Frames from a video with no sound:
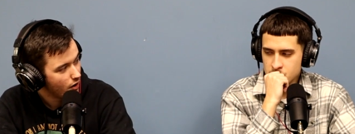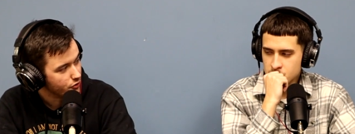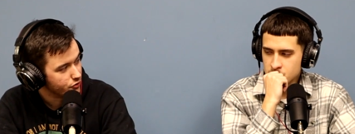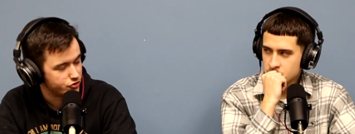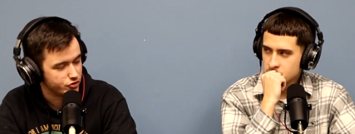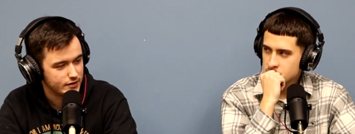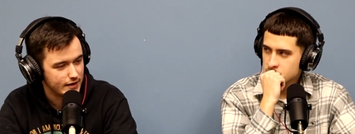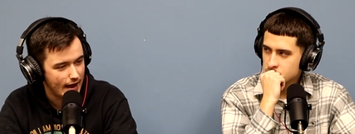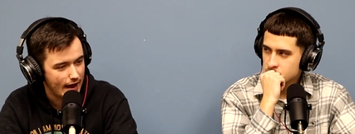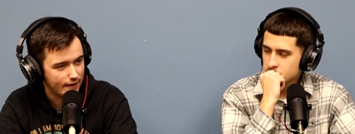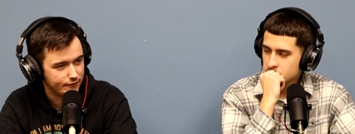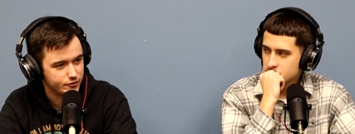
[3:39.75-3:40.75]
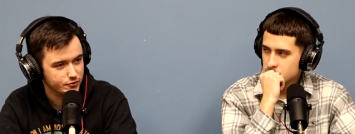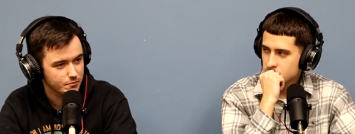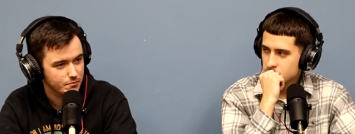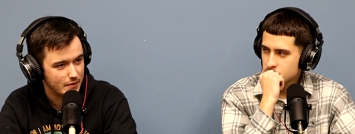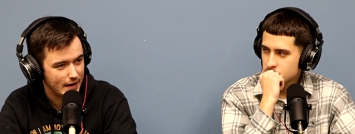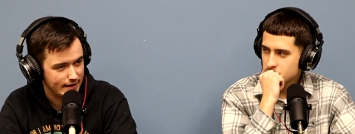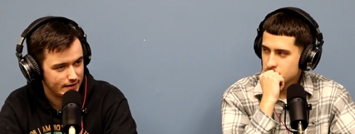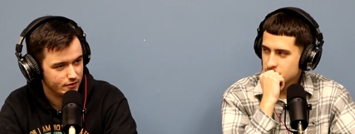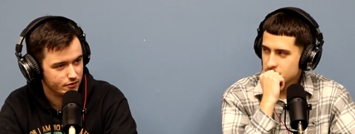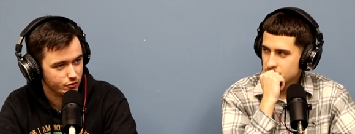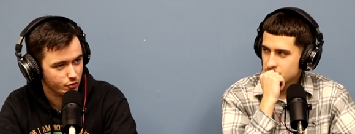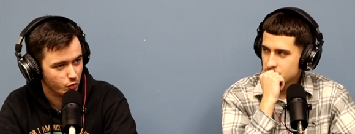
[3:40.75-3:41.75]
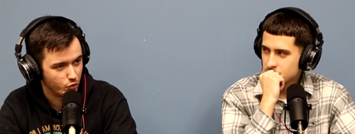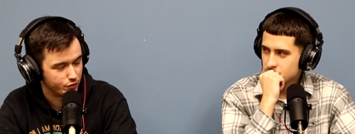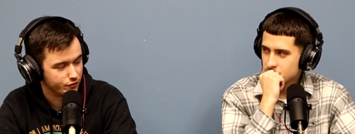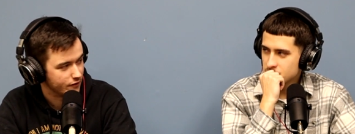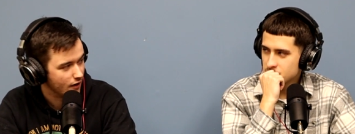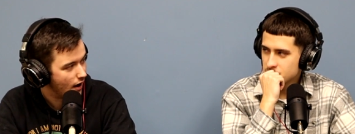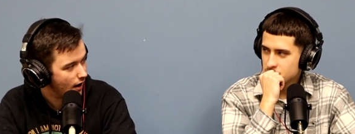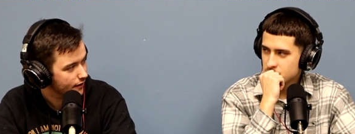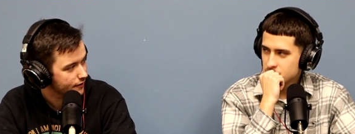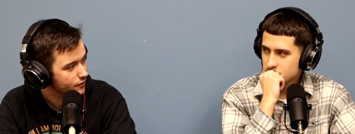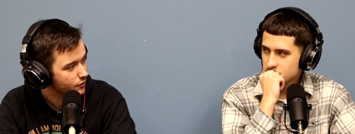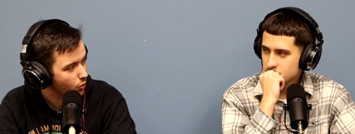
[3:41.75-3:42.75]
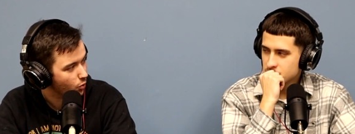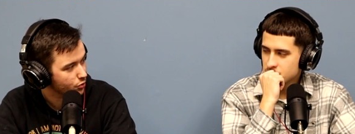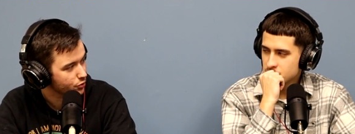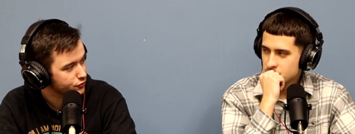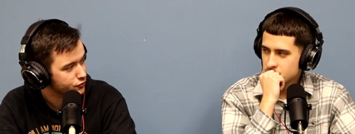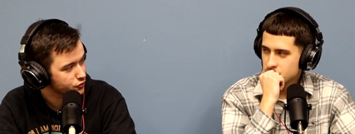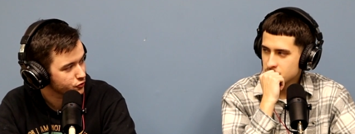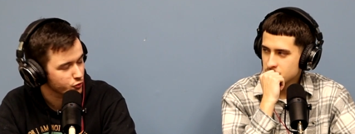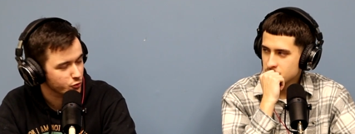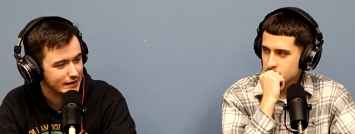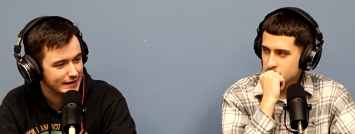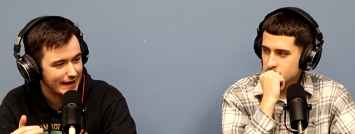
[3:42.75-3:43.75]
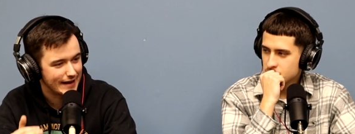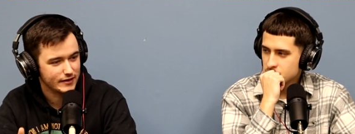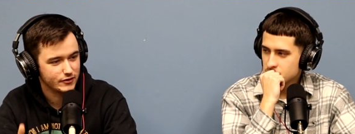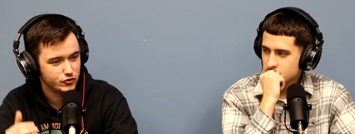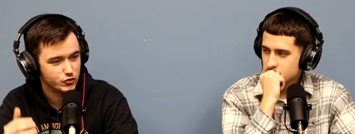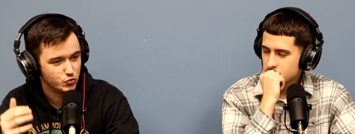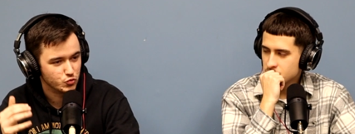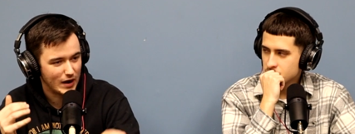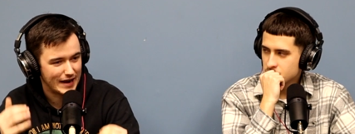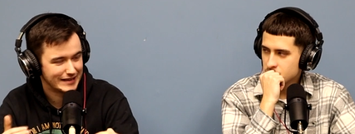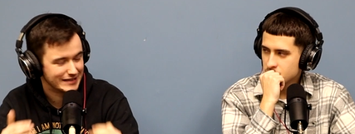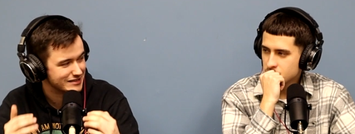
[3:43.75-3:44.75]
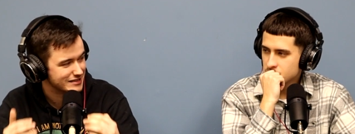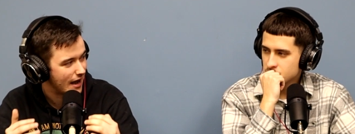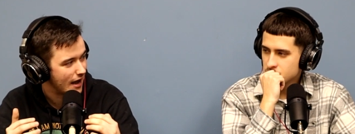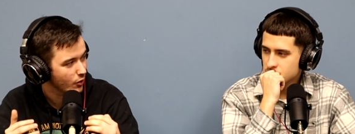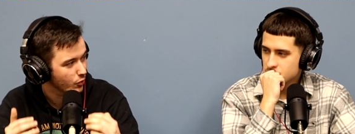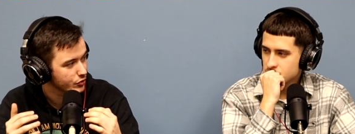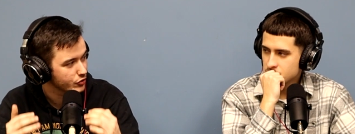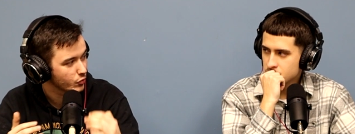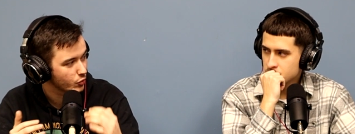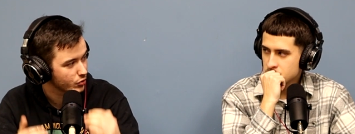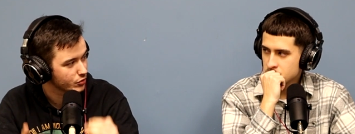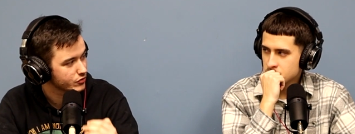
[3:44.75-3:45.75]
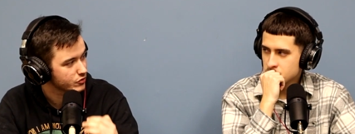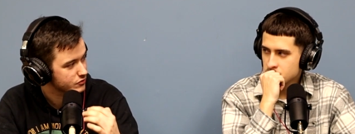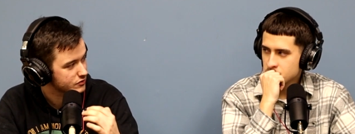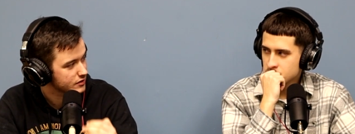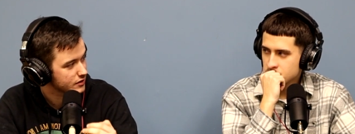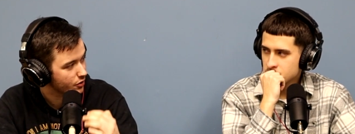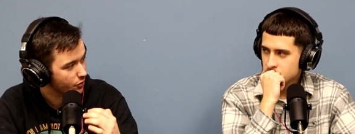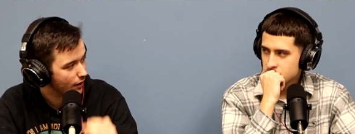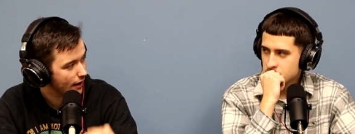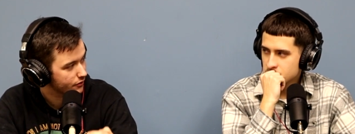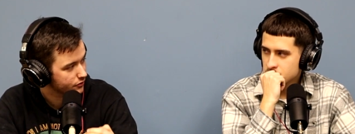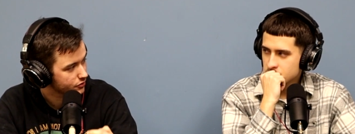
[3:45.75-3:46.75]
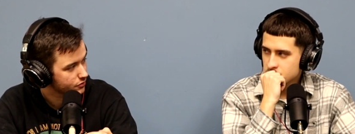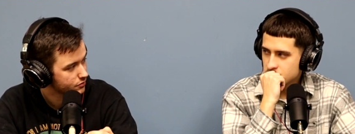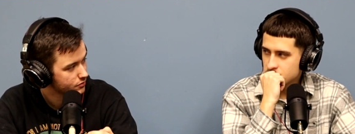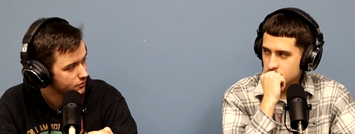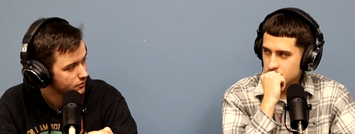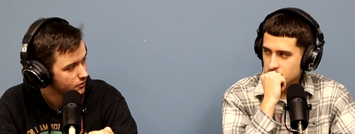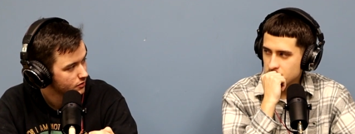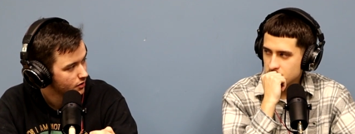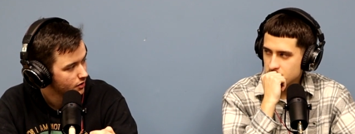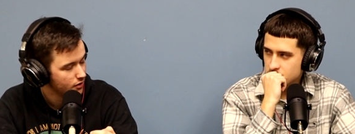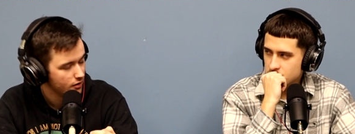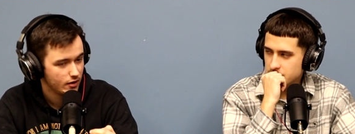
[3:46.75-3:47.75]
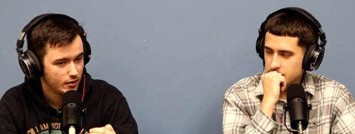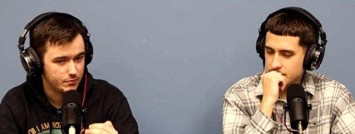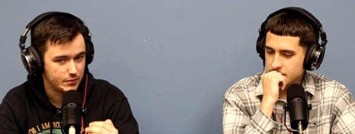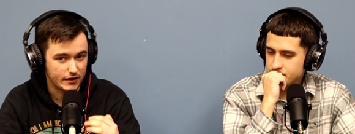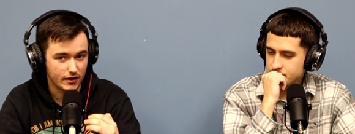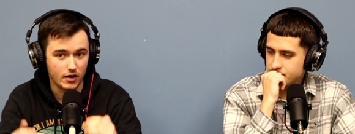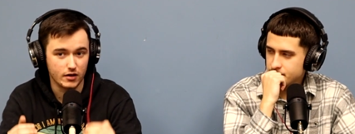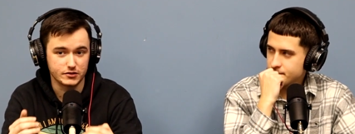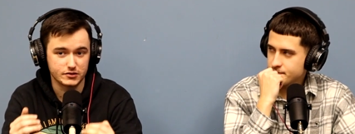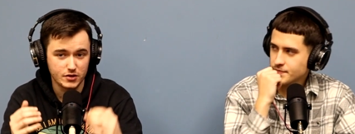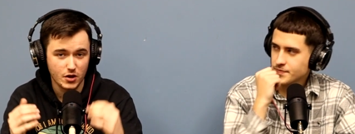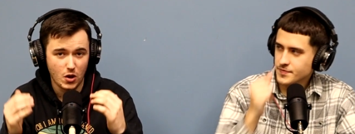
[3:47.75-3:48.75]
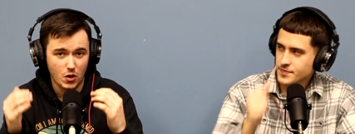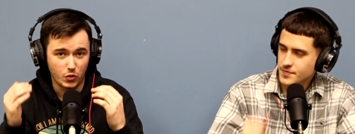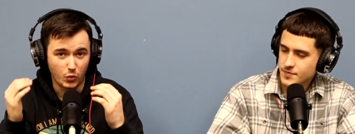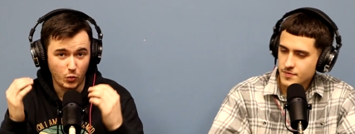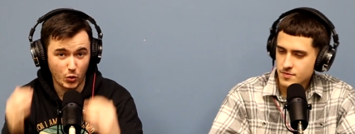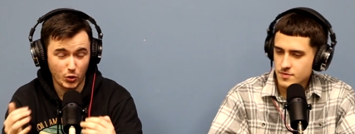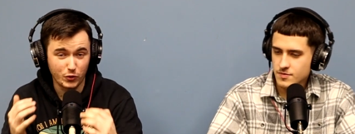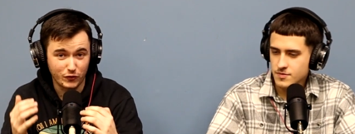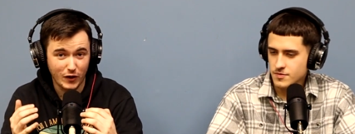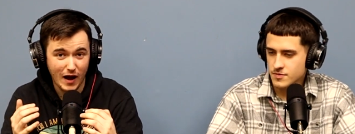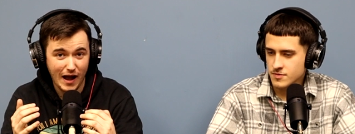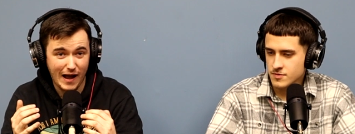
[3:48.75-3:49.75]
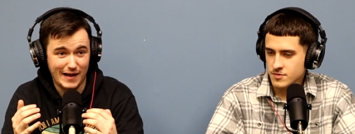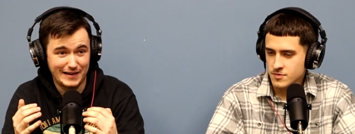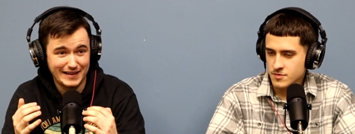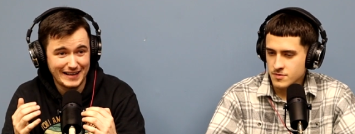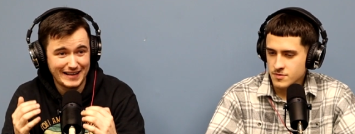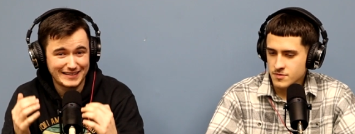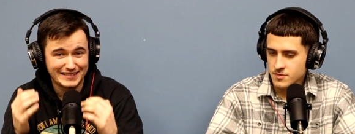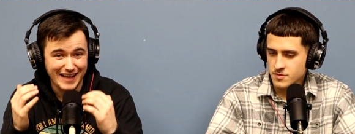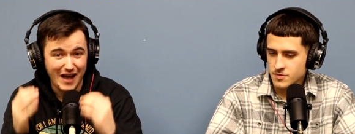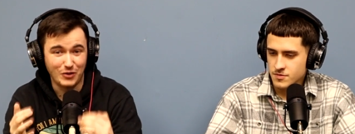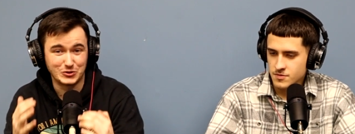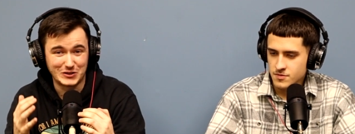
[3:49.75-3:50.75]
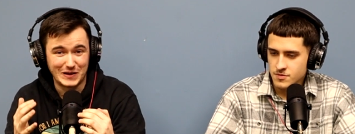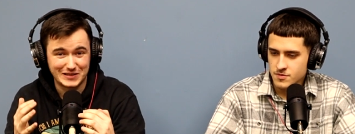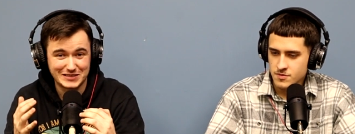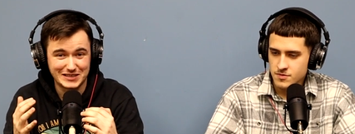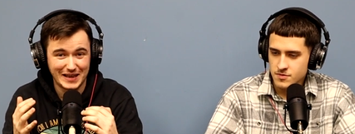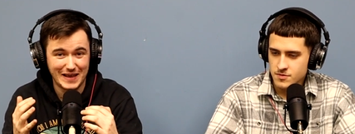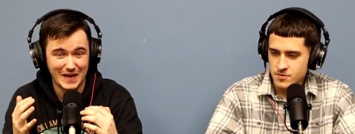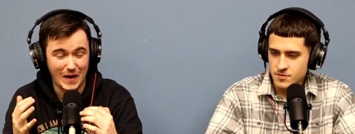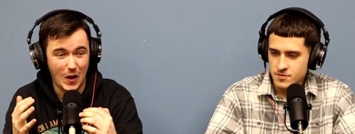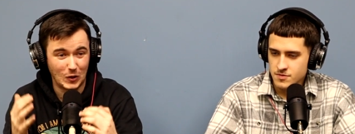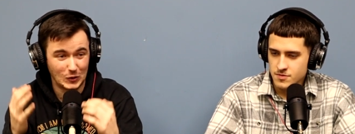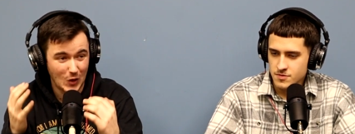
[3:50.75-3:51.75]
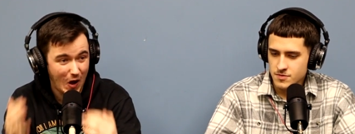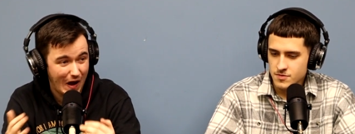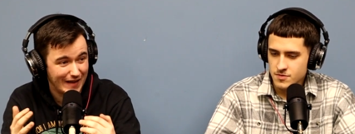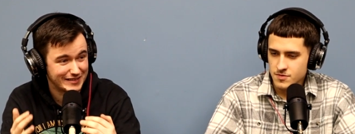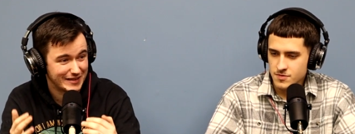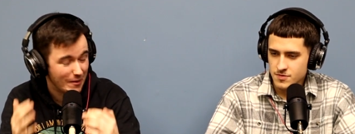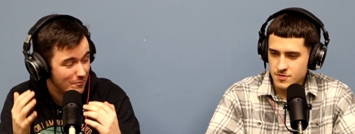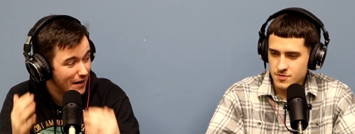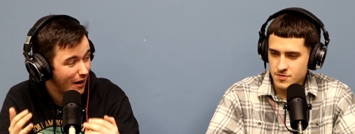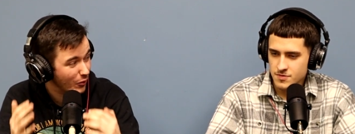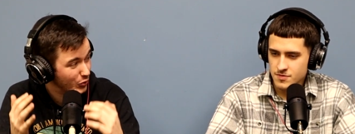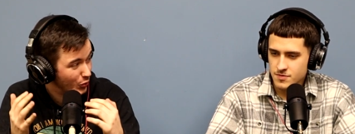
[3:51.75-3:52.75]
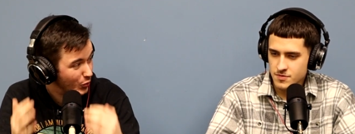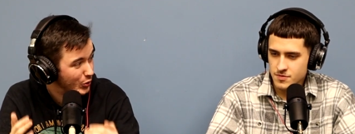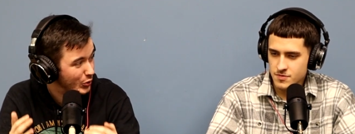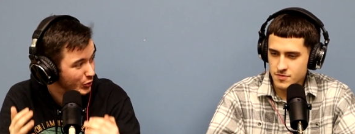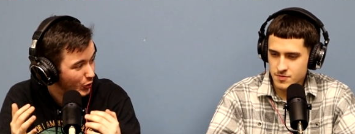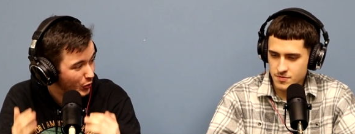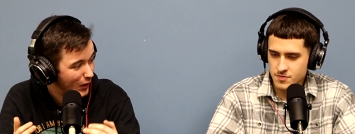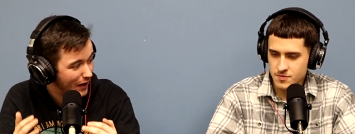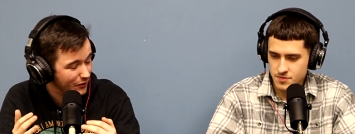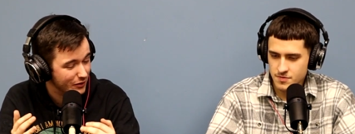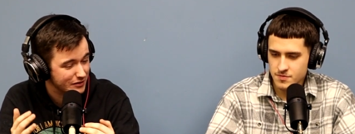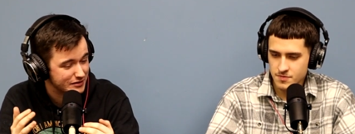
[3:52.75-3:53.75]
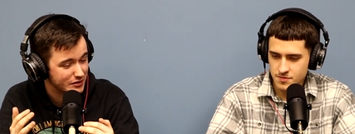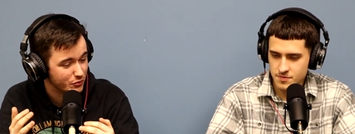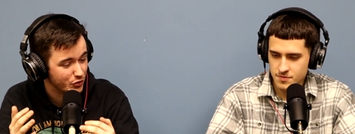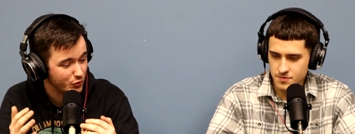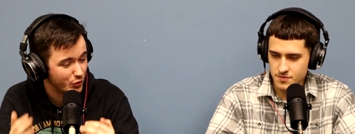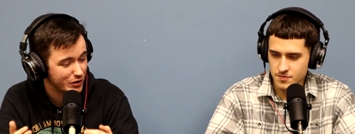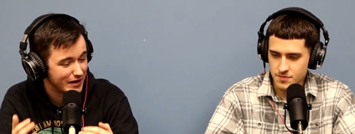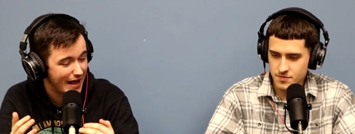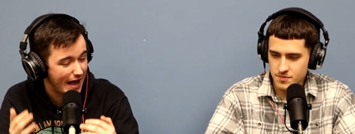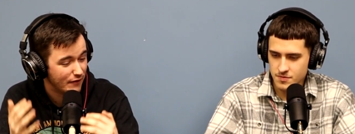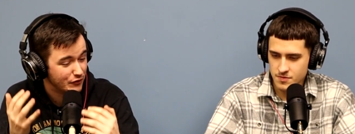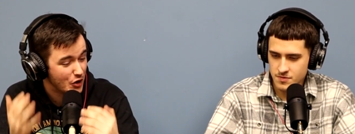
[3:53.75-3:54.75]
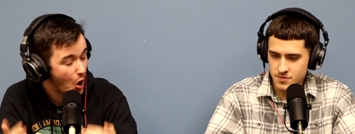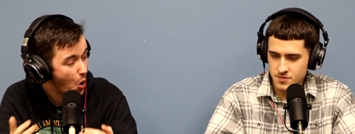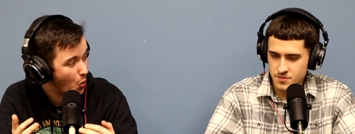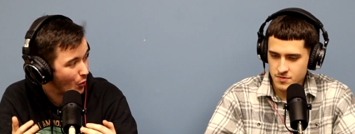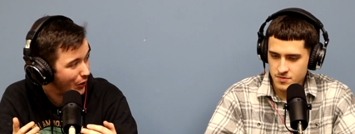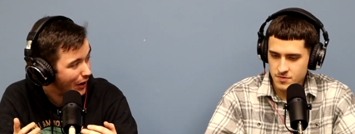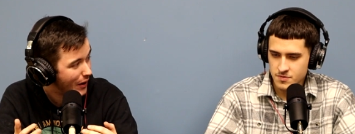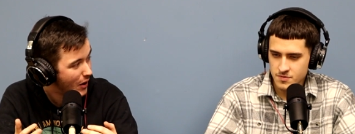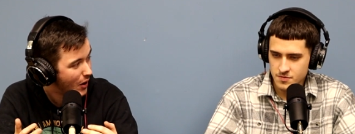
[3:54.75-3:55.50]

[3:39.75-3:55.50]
Speaker 1: You shouldn't have to bend the Word of God in order to get it to reconcile with the world you see around you. Mm. Yeah. Because the Word of God tells us a lot about the world around us that we mm. wouldn't have known